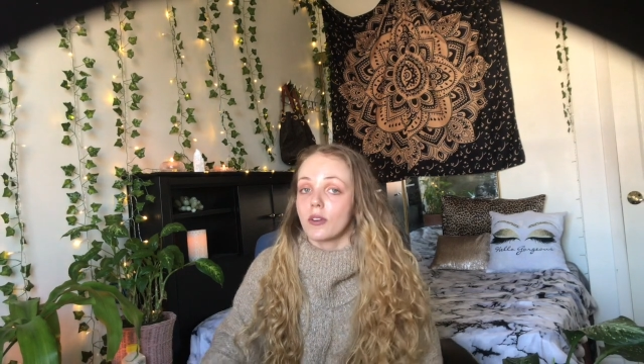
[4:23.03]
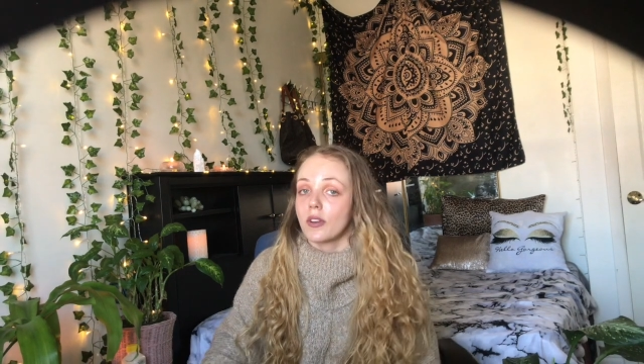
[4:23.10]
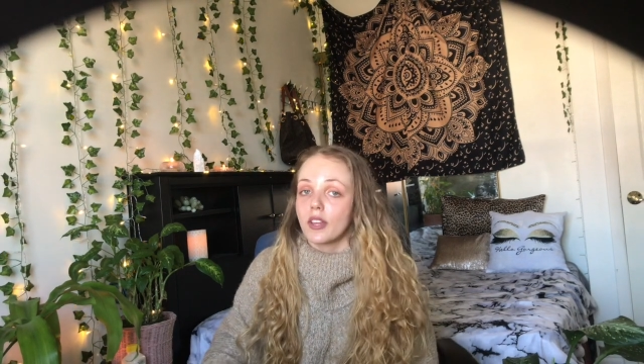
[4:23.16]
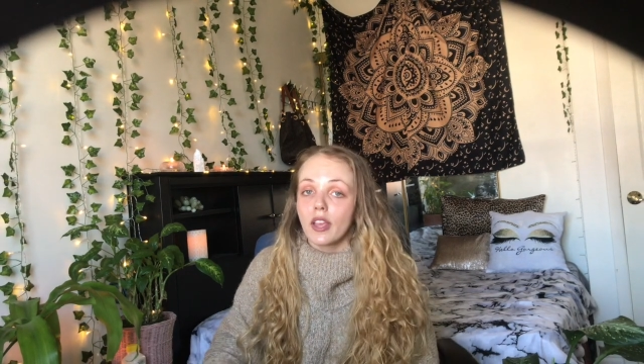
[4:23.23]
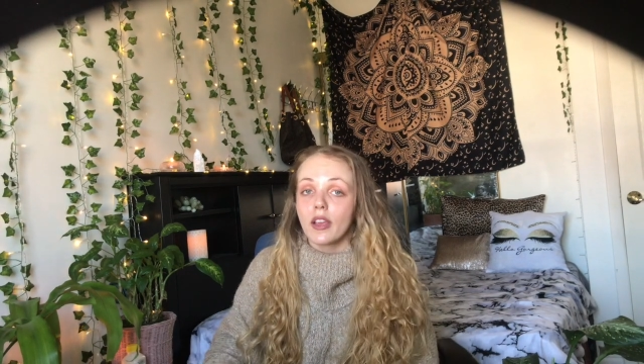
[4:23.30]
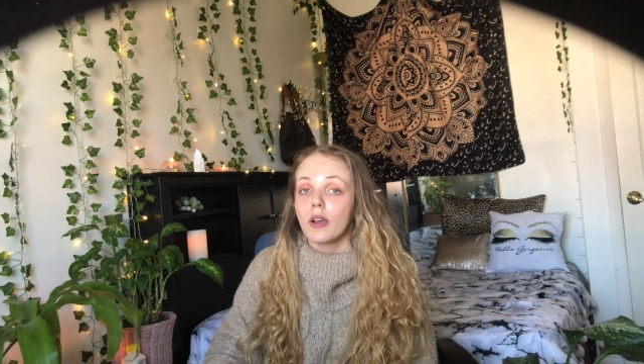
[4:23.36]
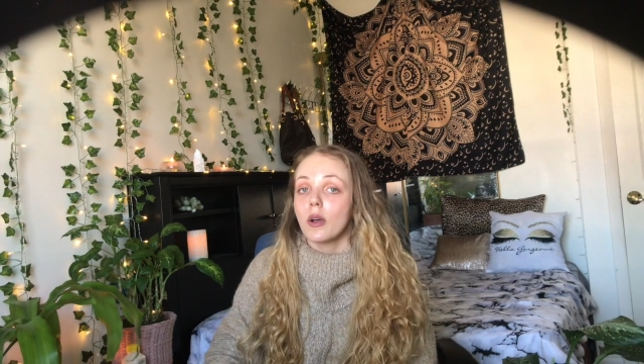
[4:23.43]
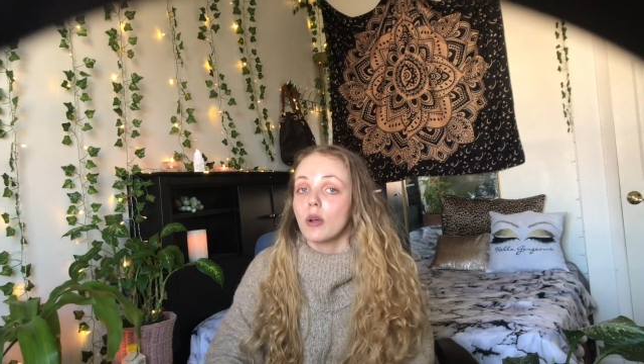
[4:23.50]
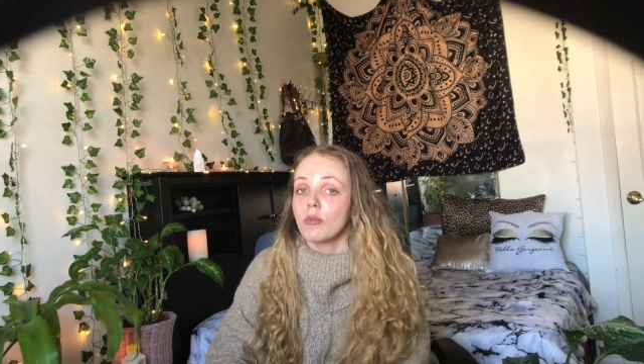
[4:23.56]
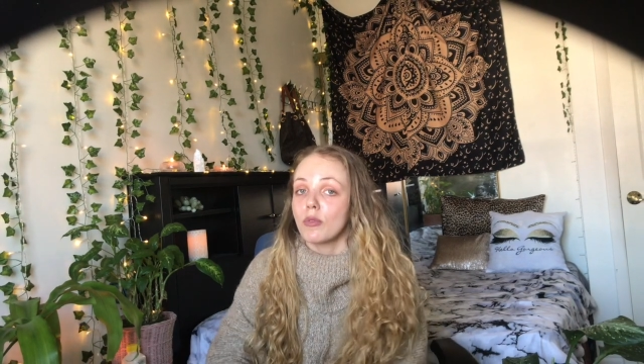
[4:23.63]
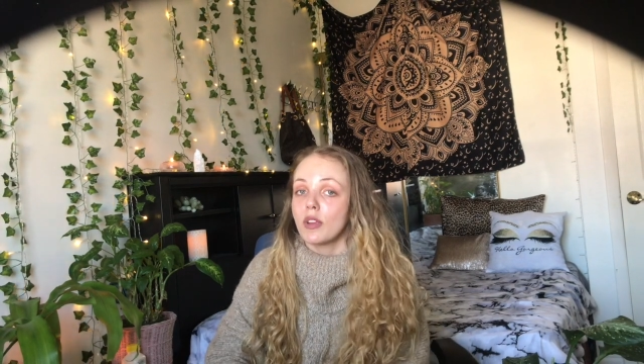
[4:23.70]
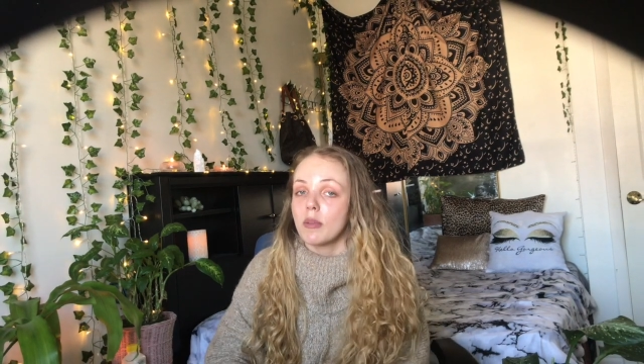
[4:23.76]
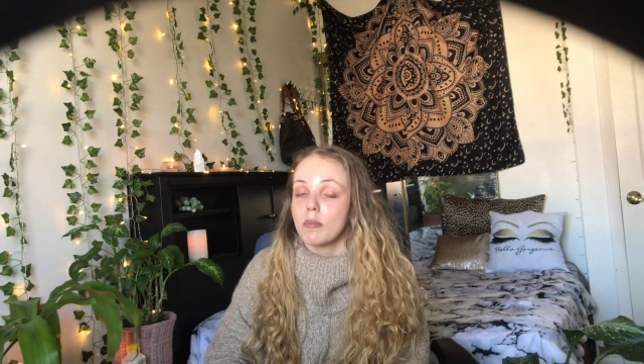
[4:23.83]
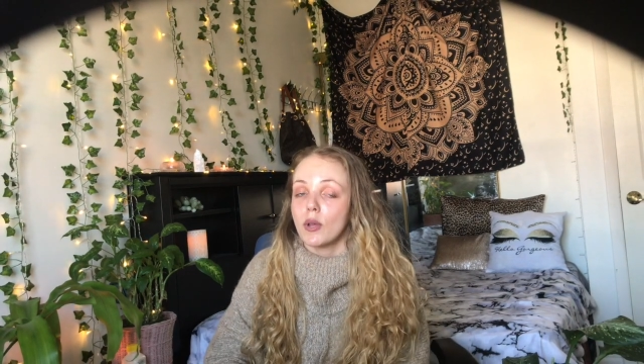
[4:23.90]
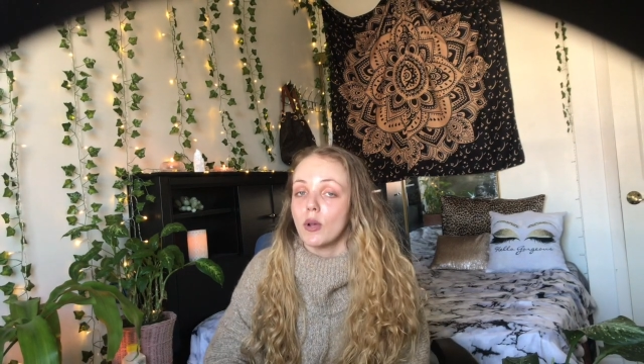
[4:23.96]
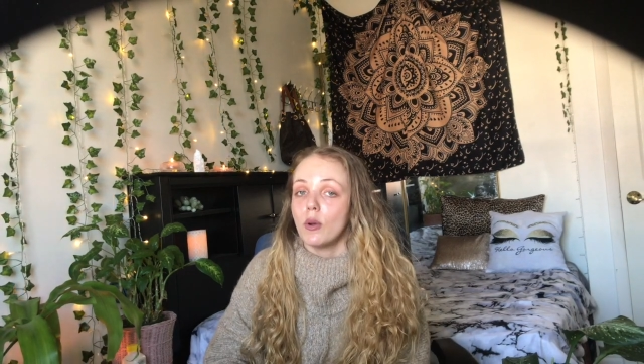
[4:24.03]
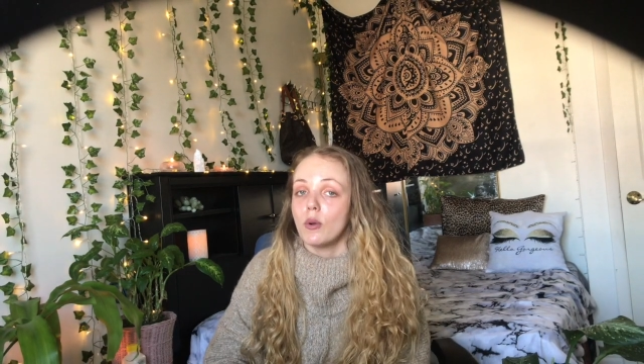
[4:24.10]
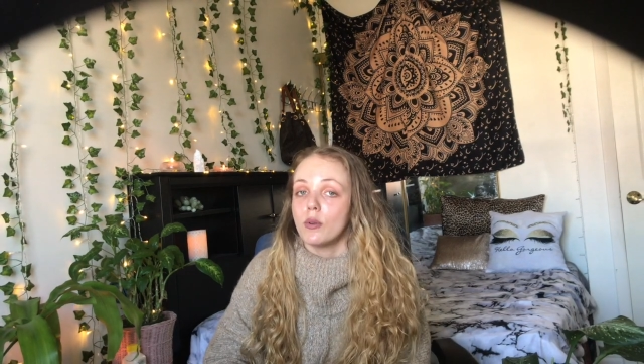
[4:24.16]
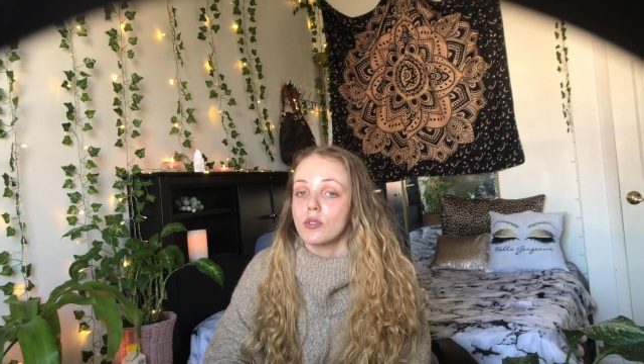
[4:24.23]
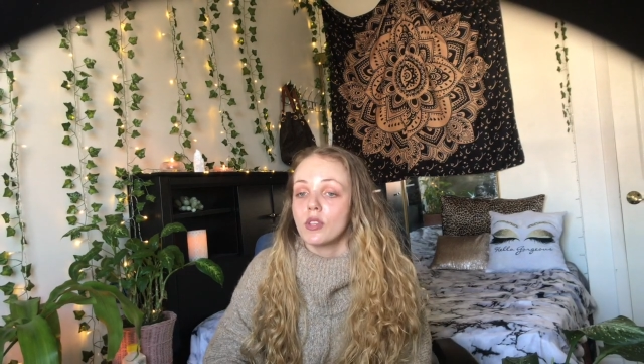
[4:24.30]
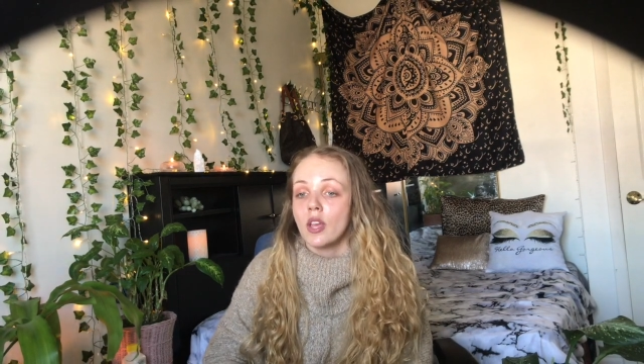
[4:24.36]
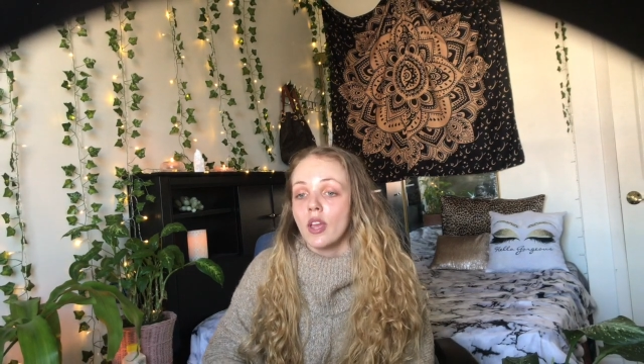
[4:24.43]
GitHub
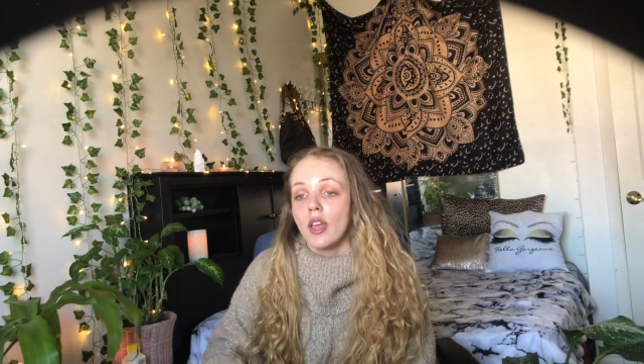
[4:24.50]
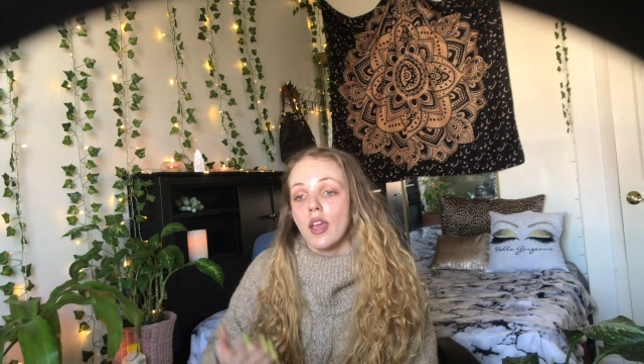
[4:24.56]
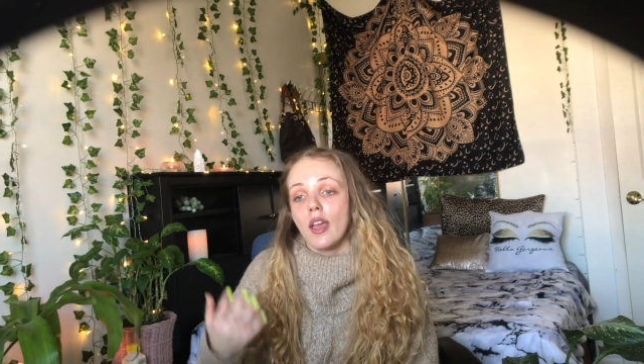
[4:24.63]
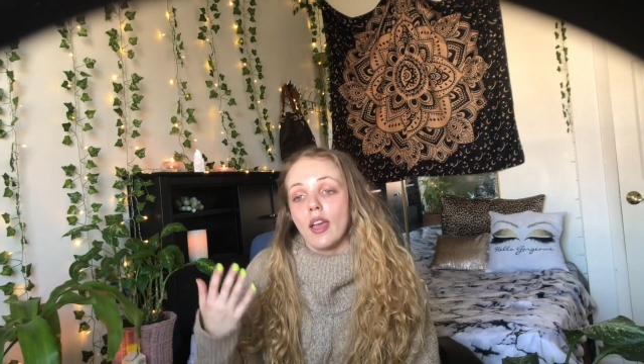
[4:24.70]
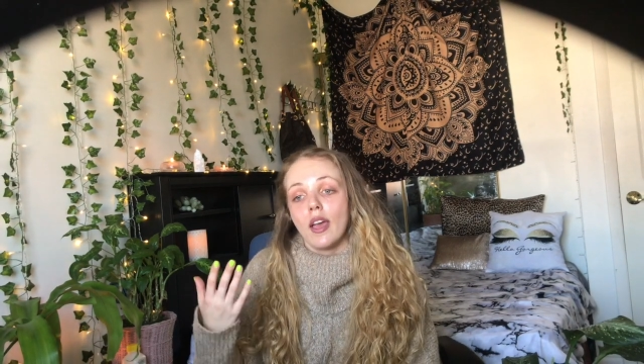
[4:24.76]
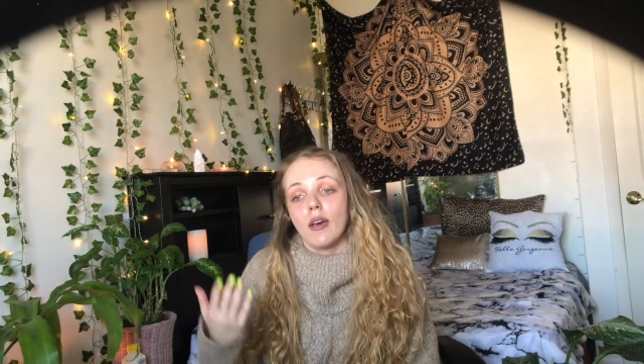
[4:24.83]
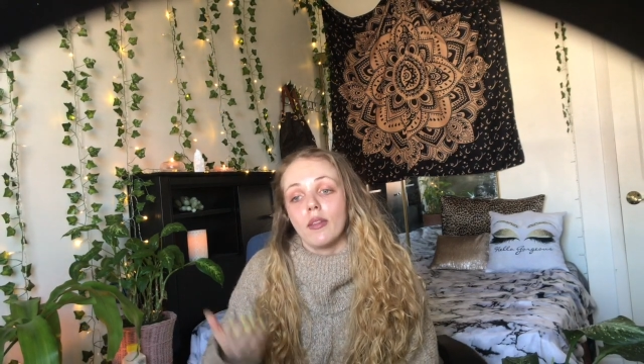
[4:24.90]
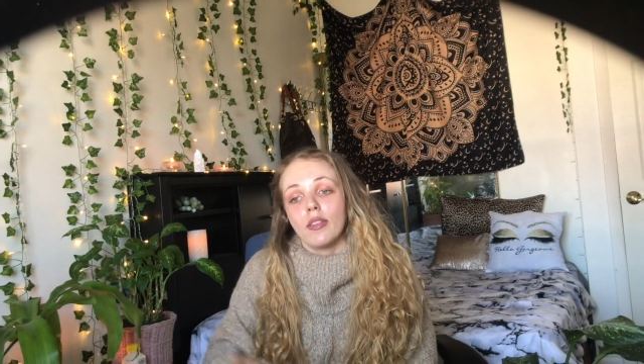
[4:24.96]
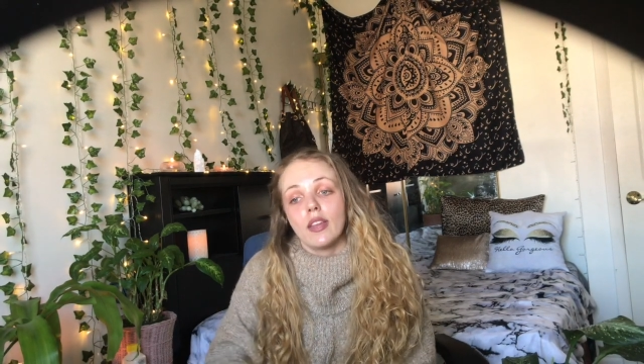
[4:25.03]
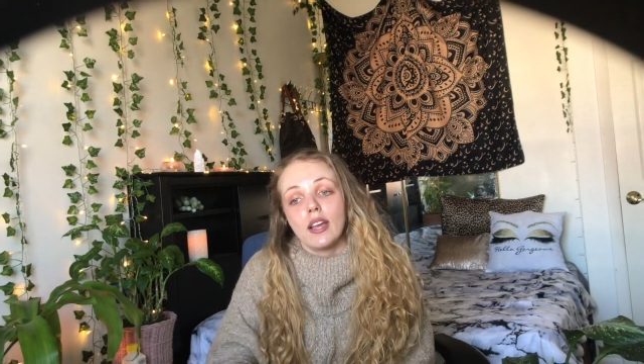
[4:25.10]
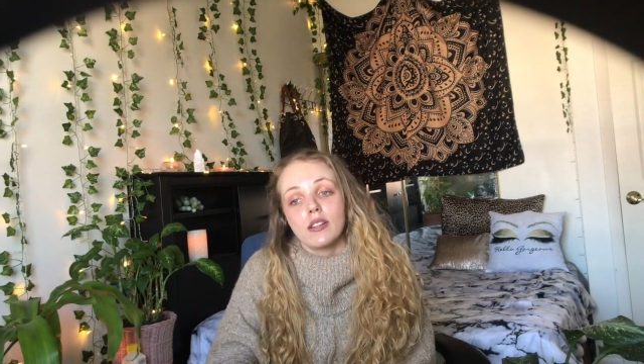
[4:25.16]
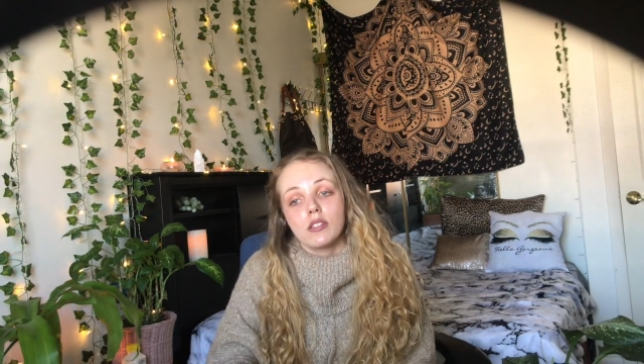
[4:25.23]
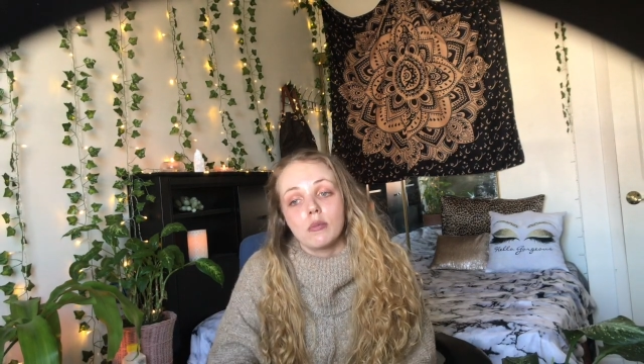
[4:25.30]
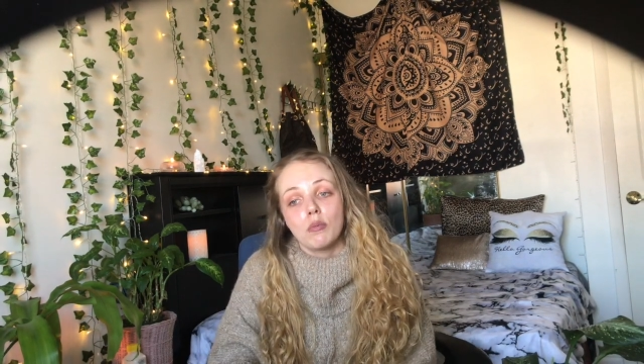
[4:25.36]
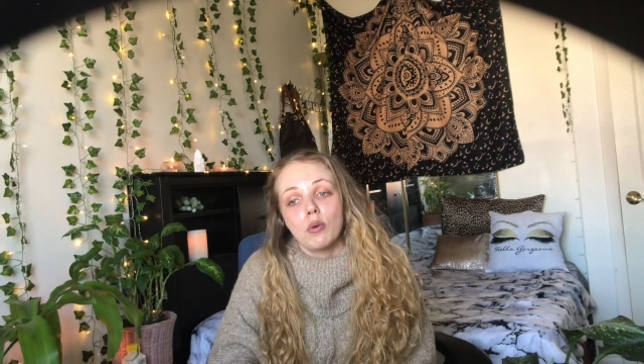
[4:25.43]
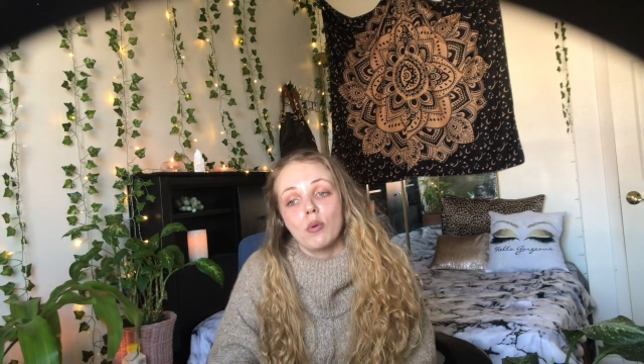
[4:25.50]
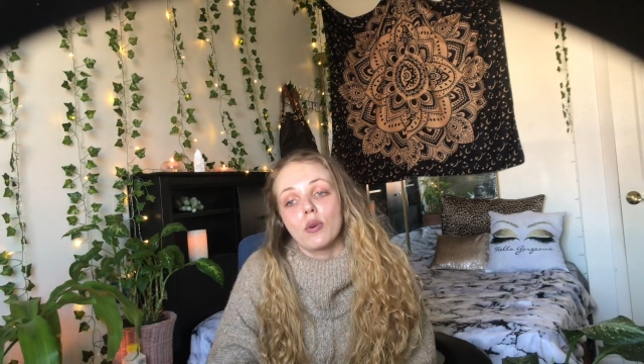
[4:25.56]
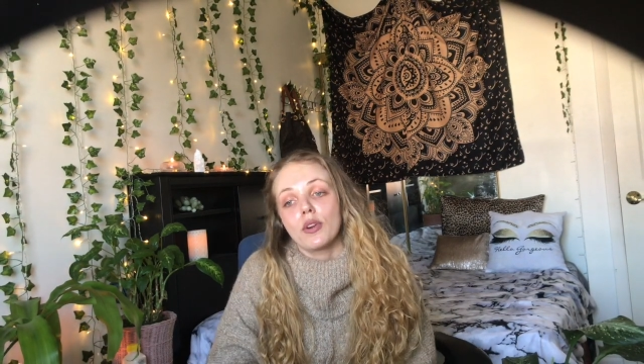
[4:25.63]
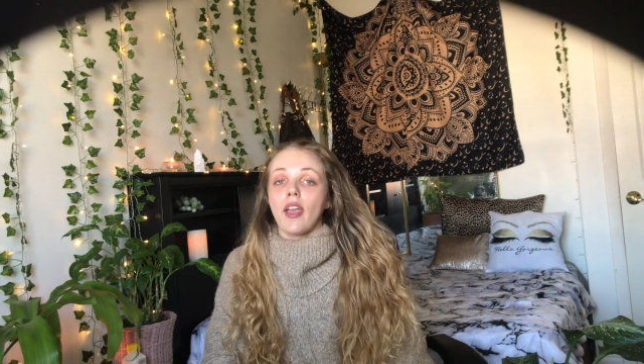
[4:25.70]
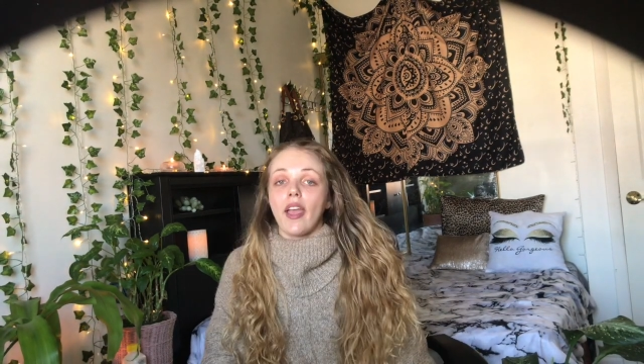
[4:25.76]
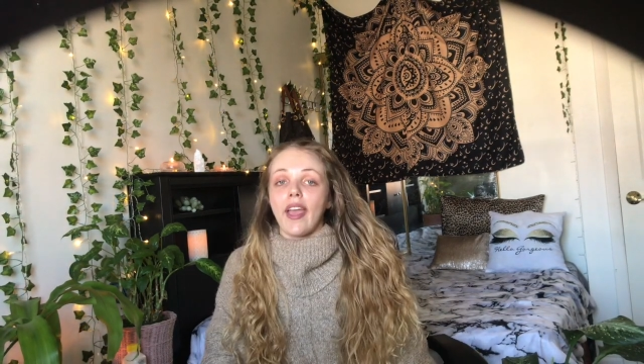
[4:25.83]
repos, how that's important.